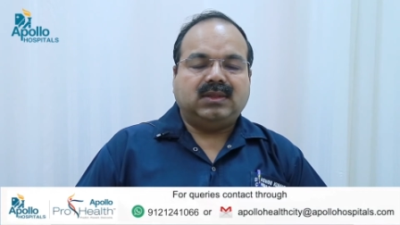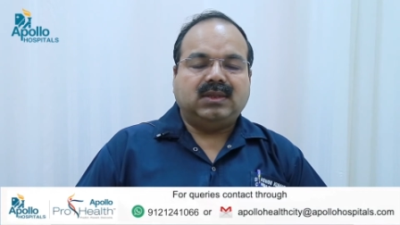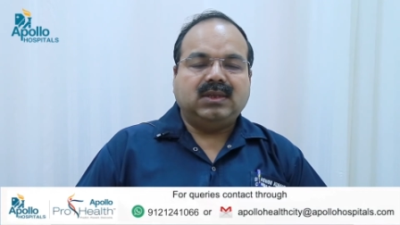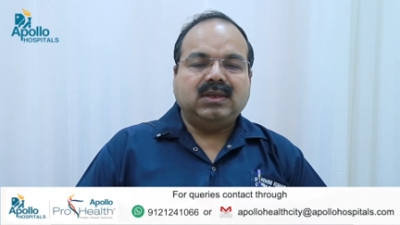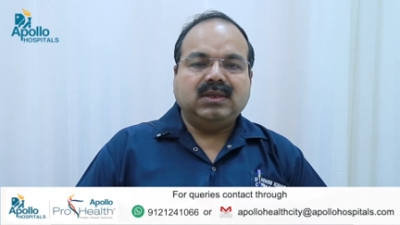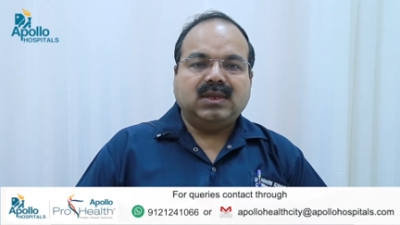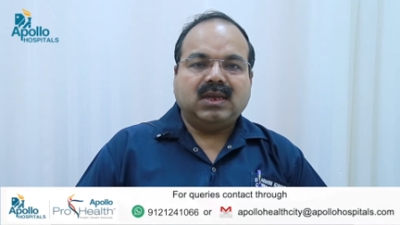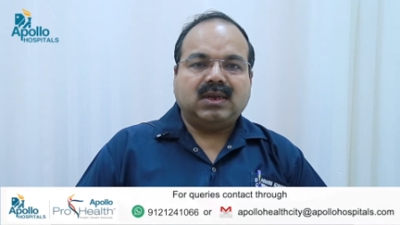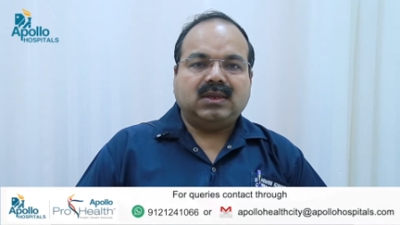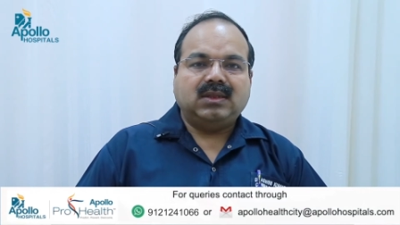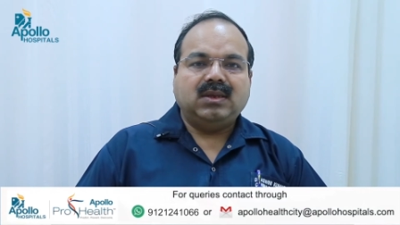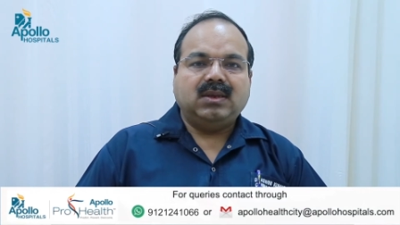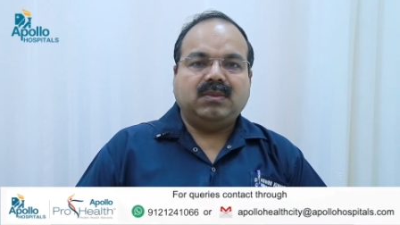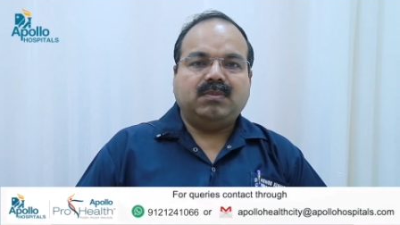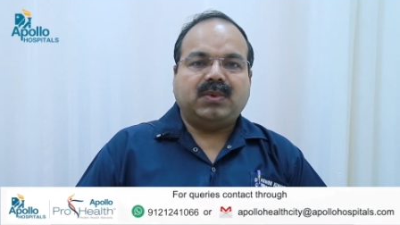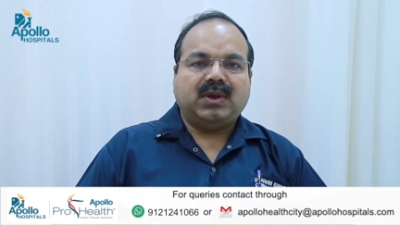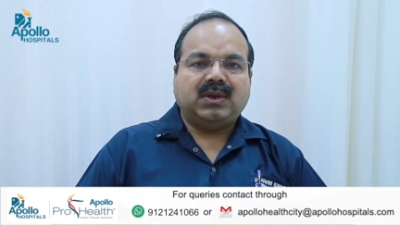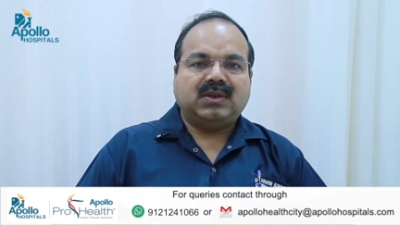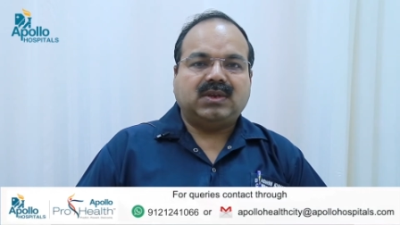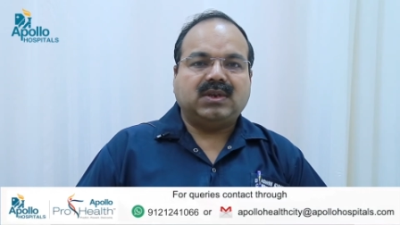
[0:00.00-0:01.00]
These are the
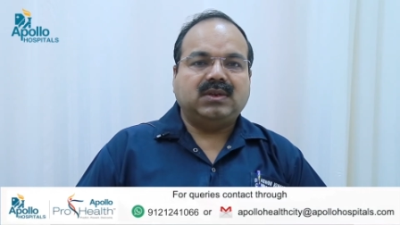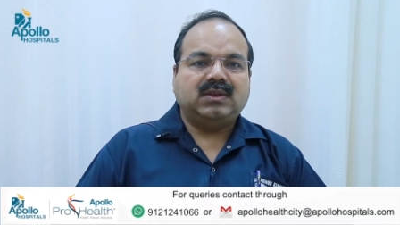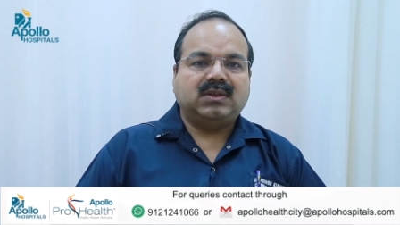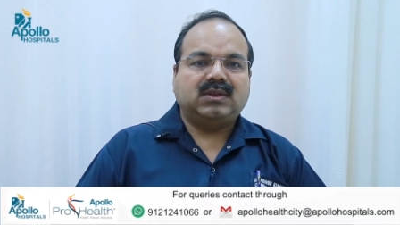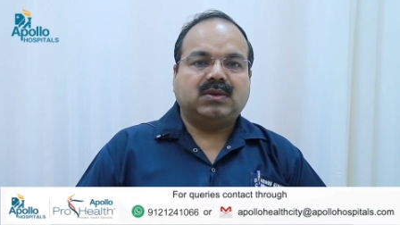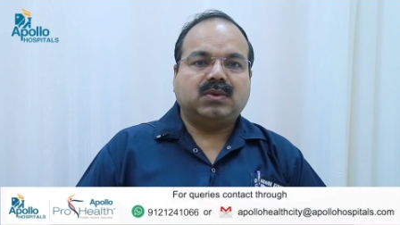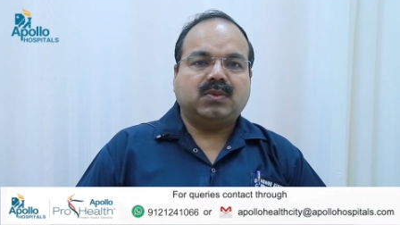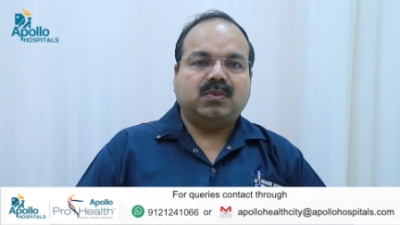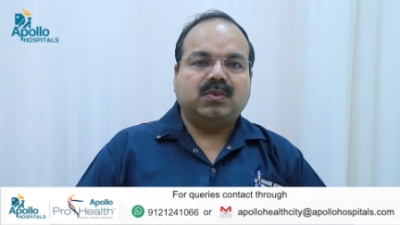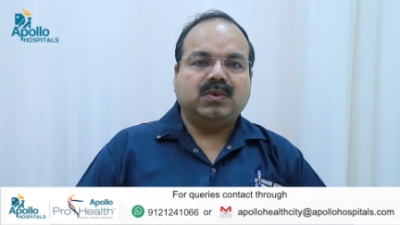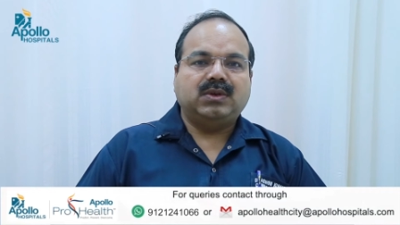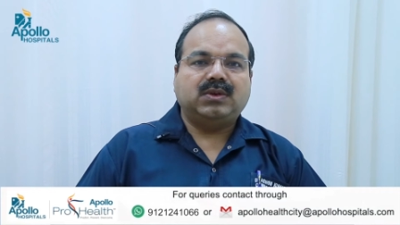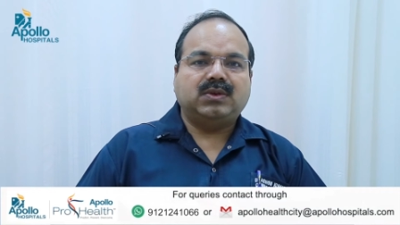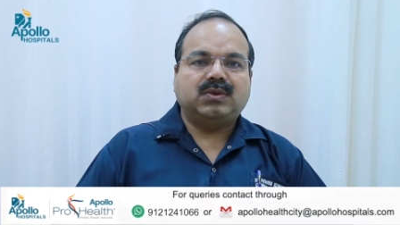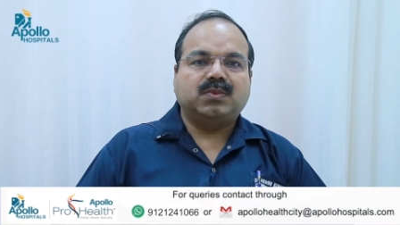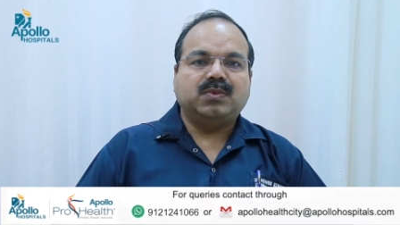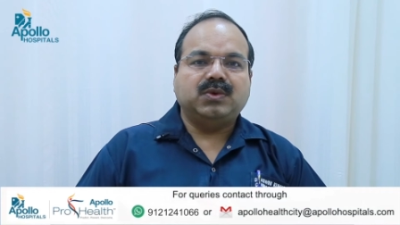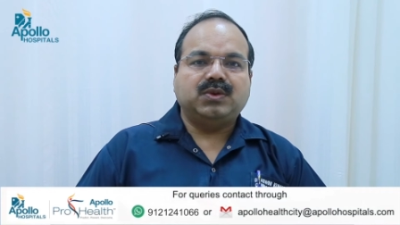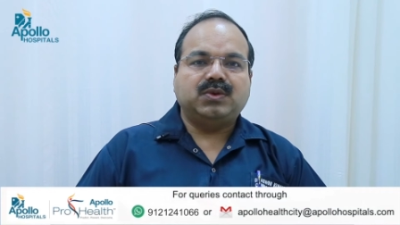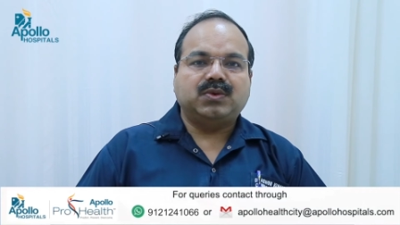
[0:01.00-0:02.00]
patients which
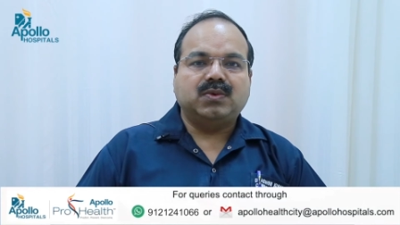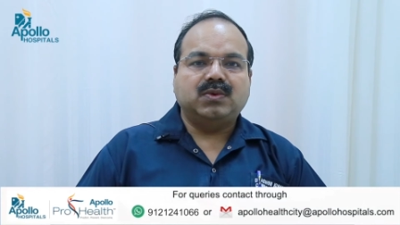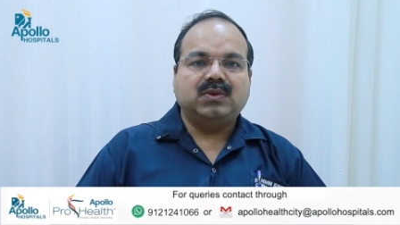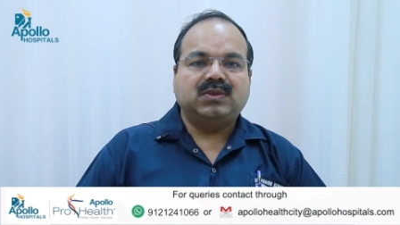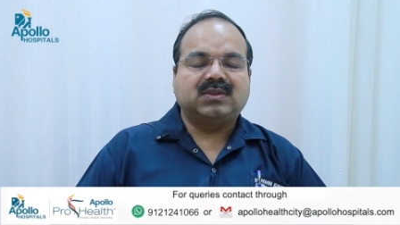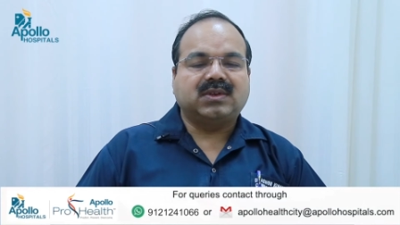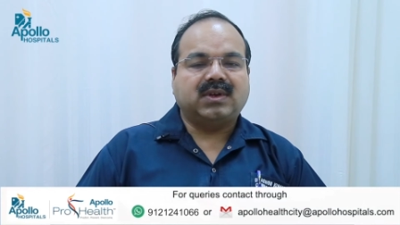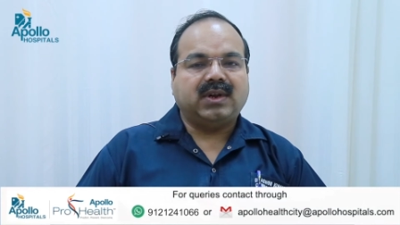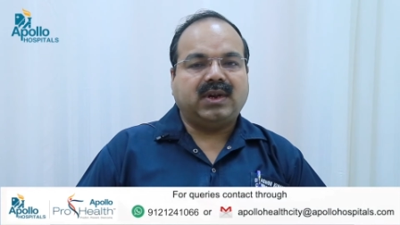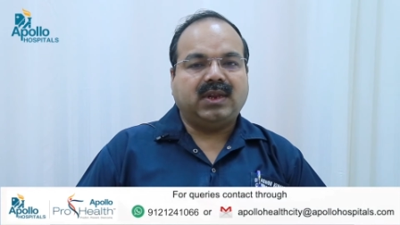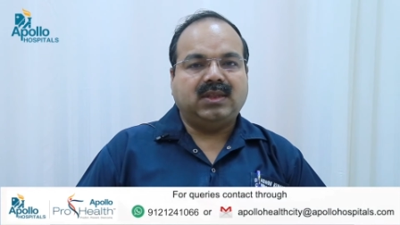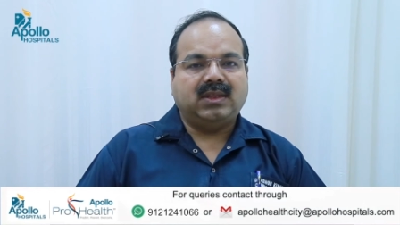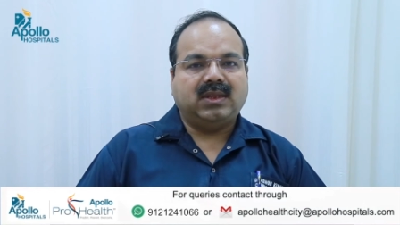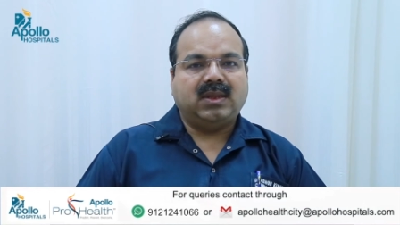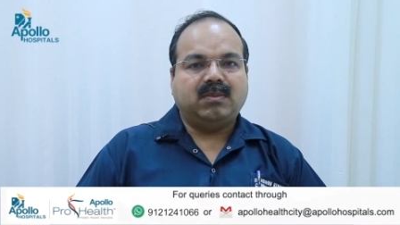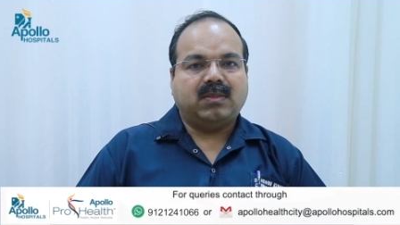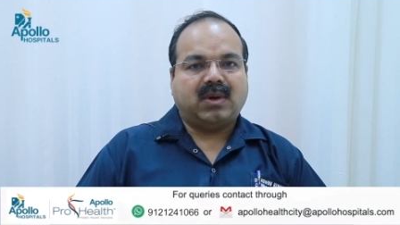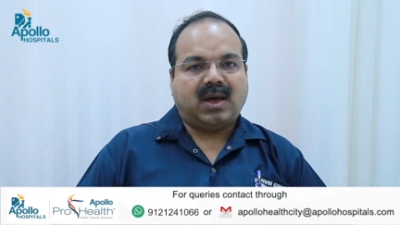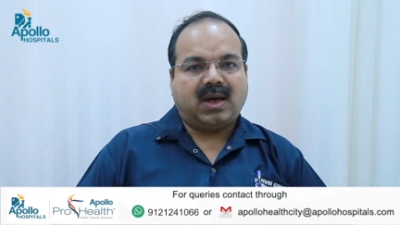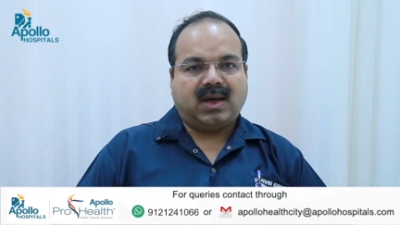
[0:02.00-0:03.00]
we should screen
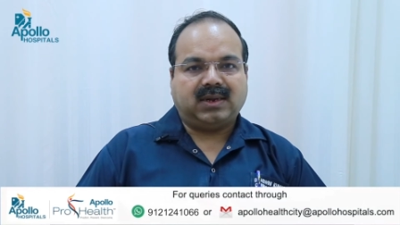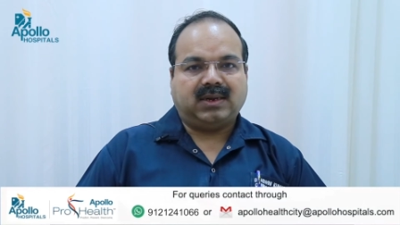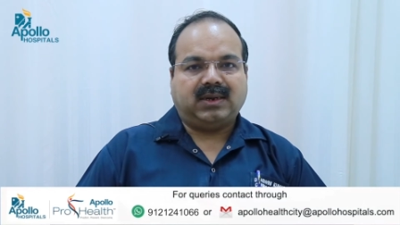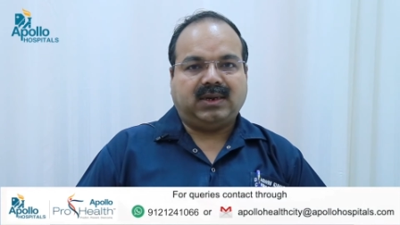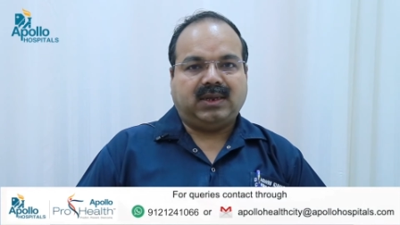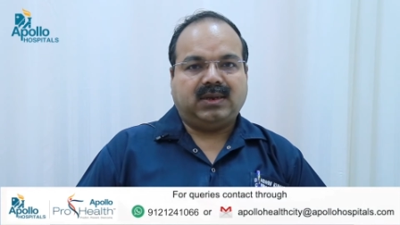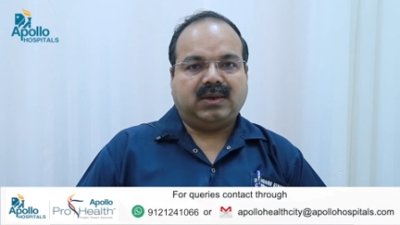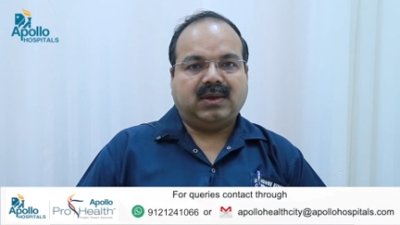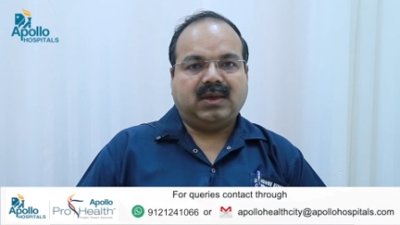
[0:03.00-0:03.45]
them early.